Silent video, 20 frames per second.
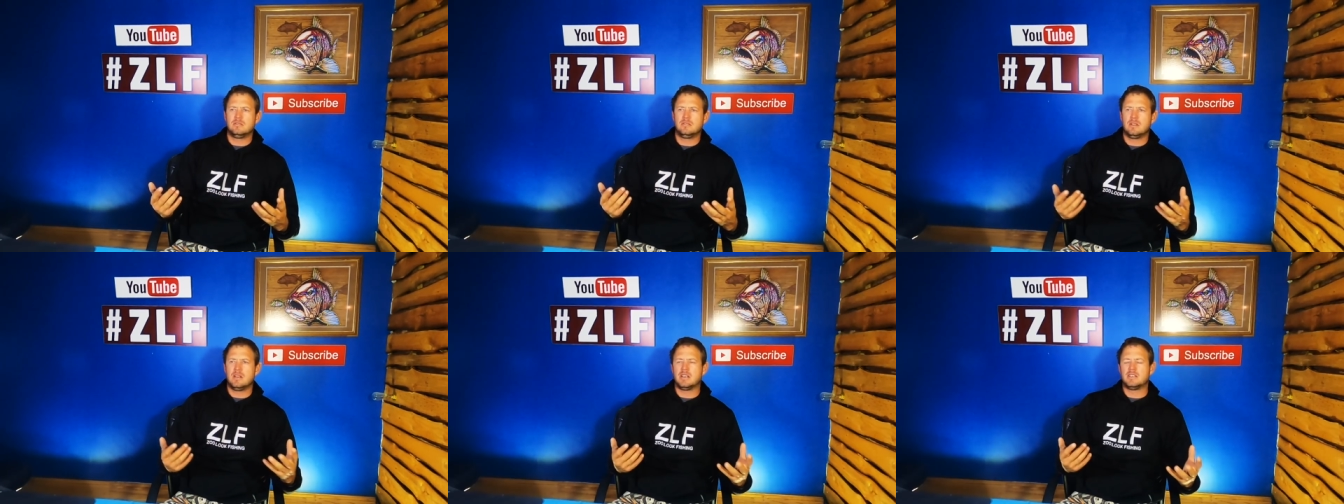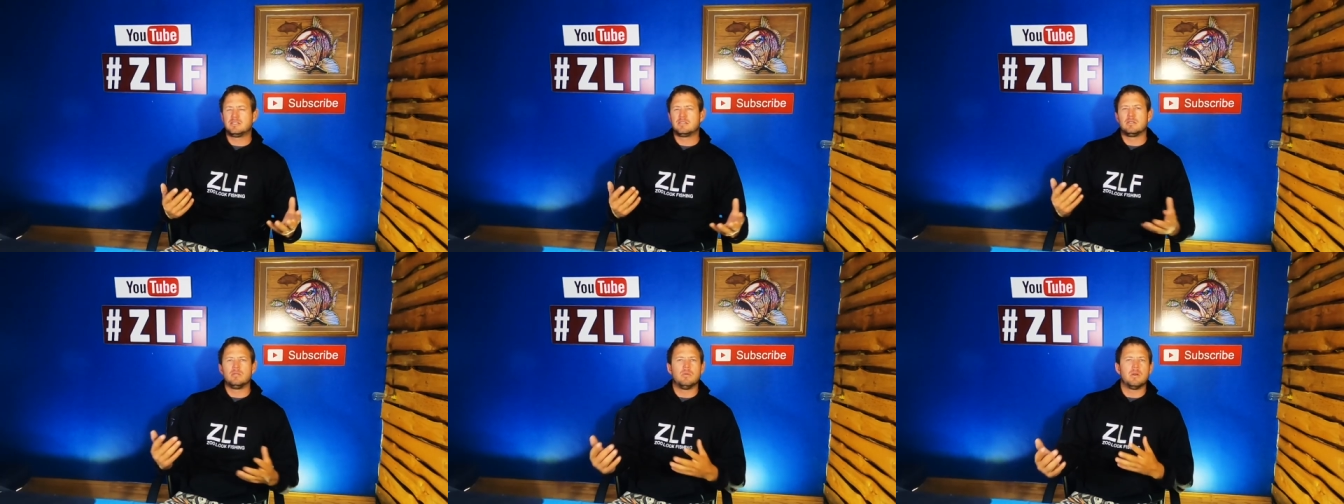I
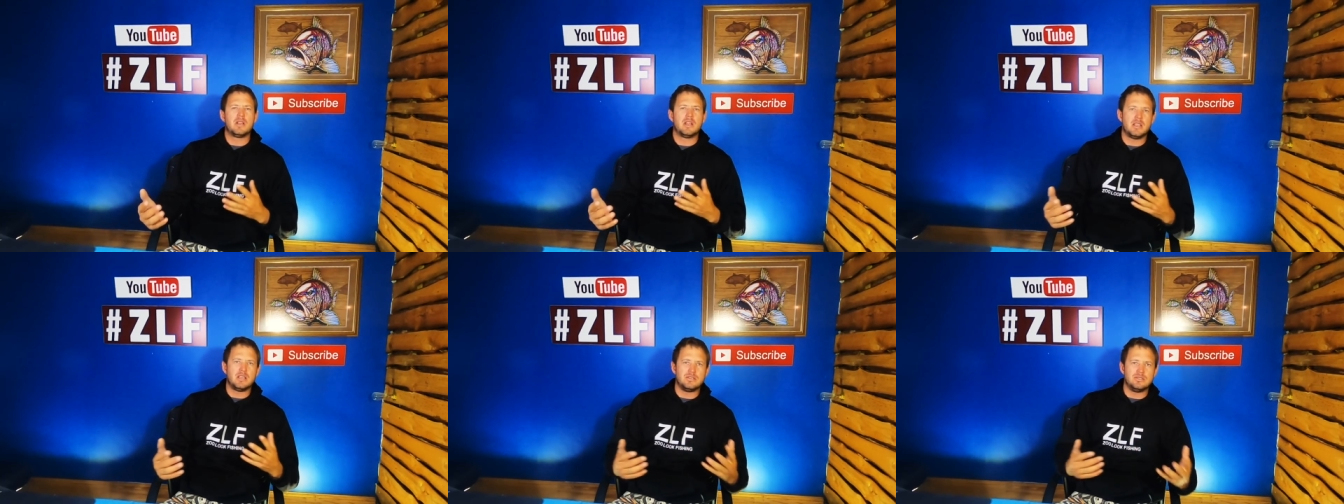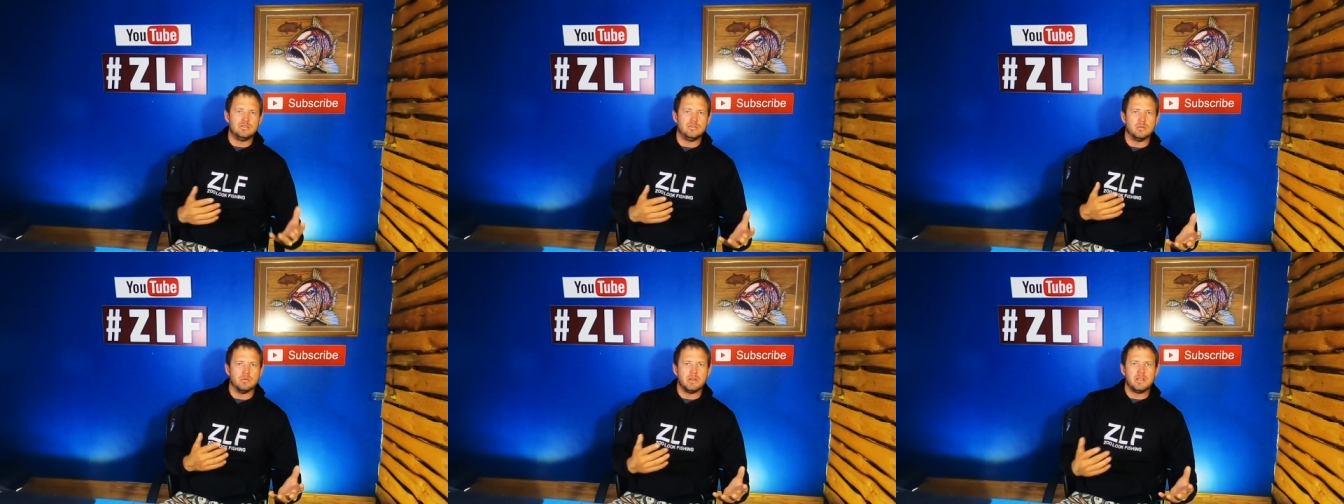still want to
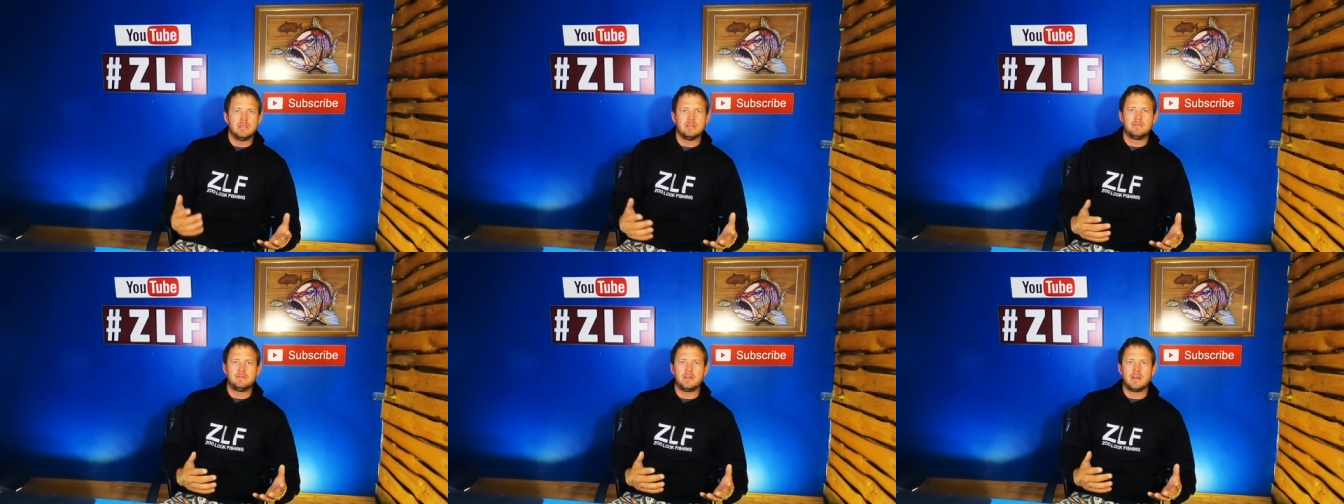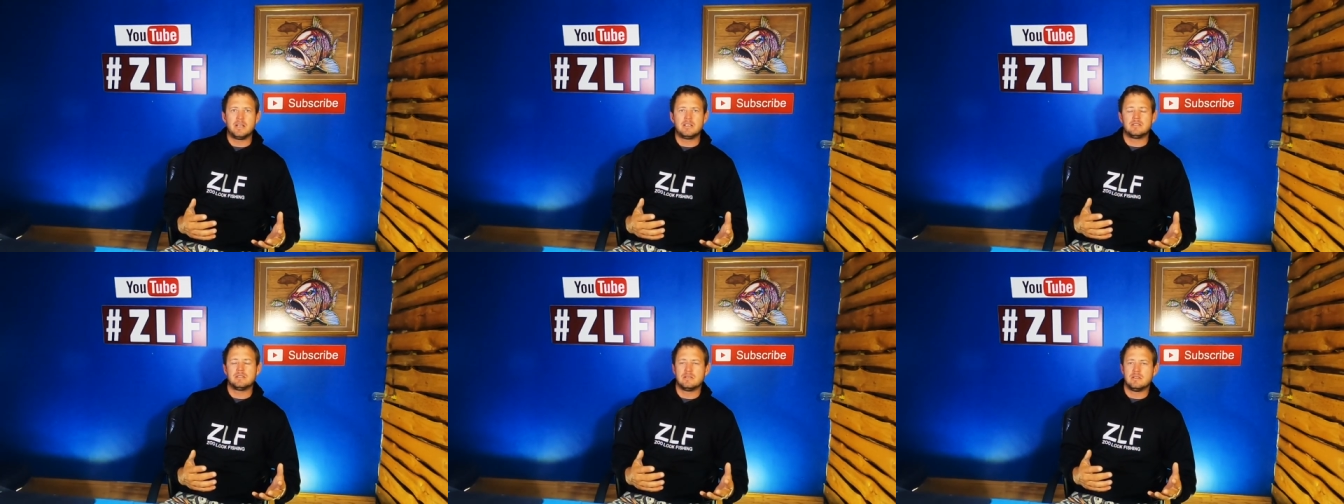enjoy the
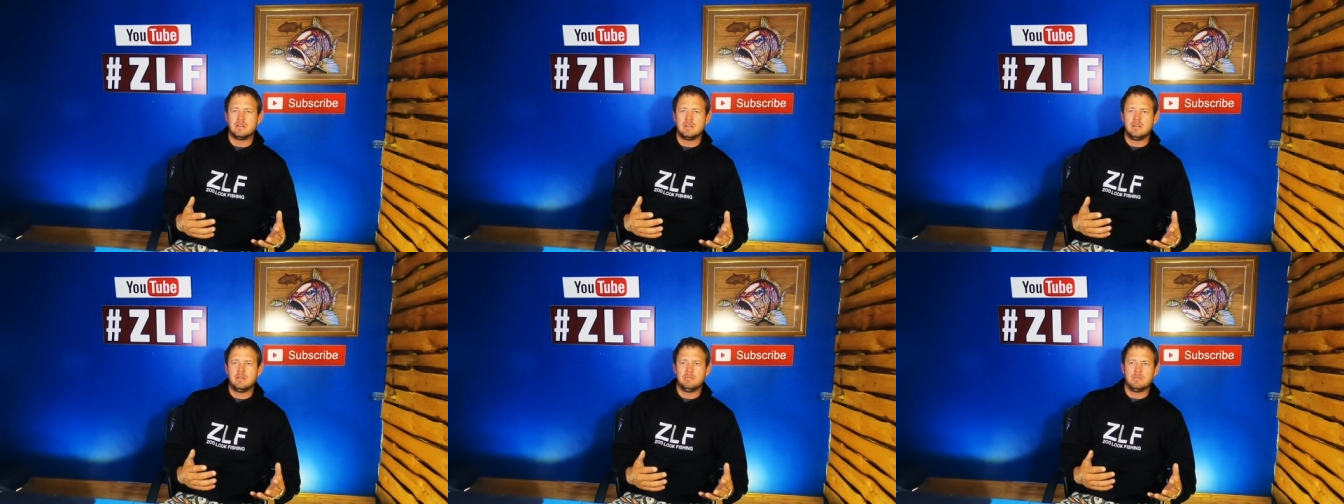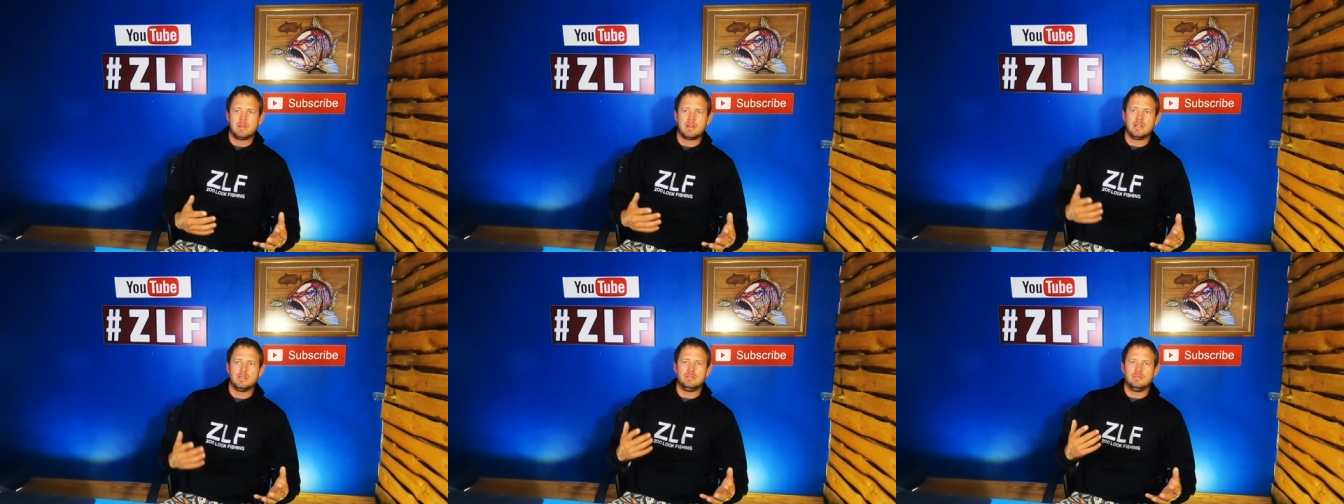fight,
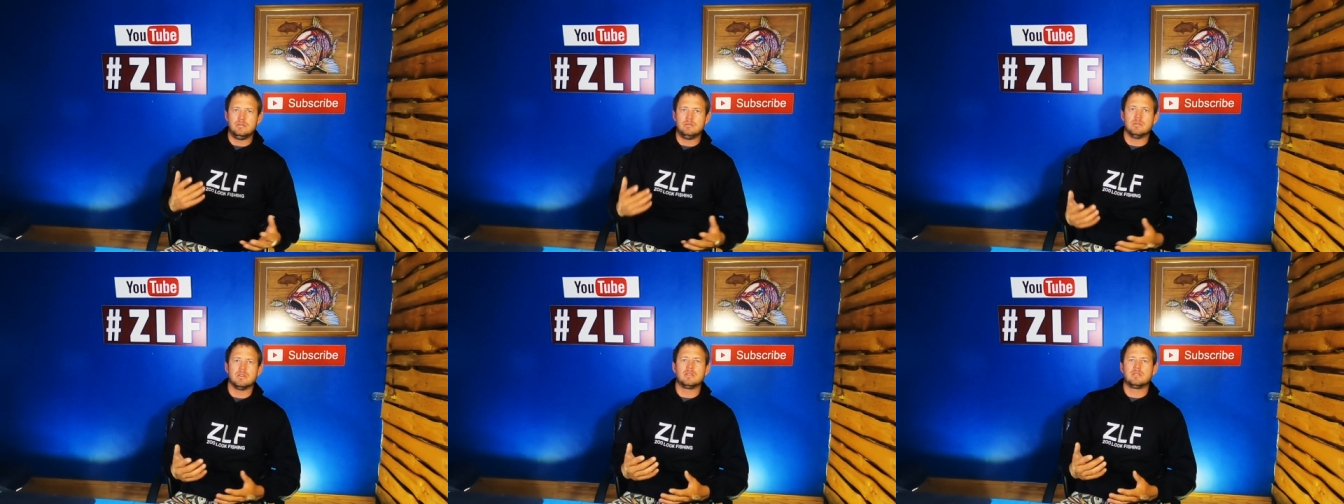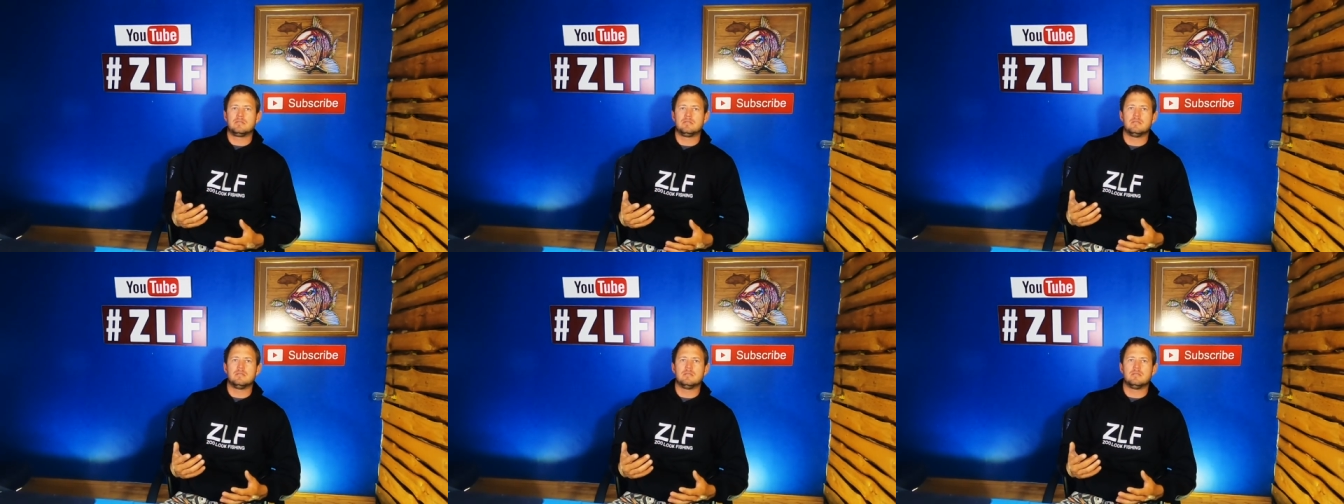but I do want